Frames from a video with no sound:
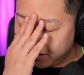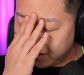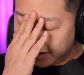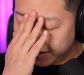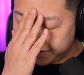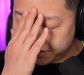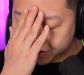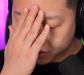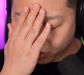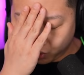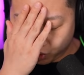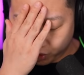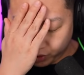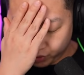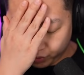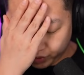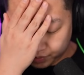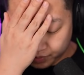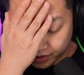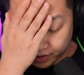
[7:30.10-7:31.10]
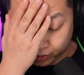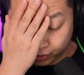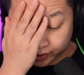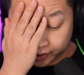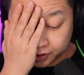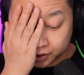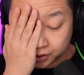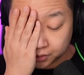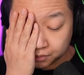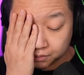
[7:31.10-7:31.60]
I scored with Mother
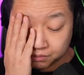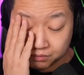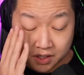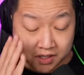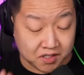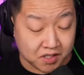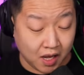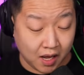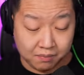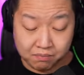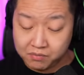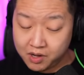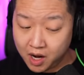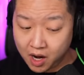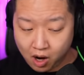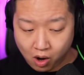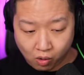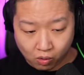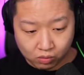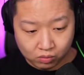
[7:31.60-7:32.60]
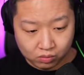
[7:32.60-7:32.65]
Witch. It's not... No!